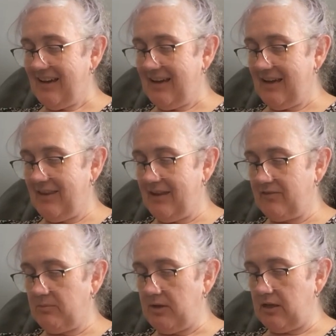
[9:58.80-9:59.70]
and that's
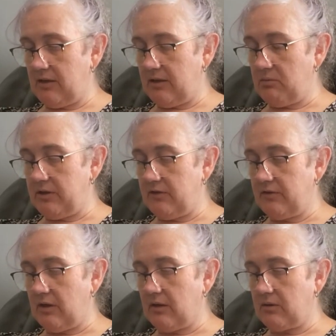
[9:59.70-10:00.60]
immediately when you
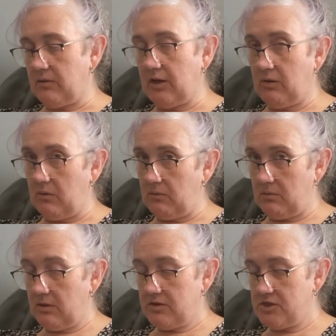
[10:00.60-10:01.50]
start going, oh
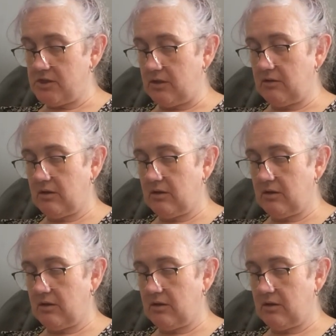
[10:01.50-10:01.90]
shit.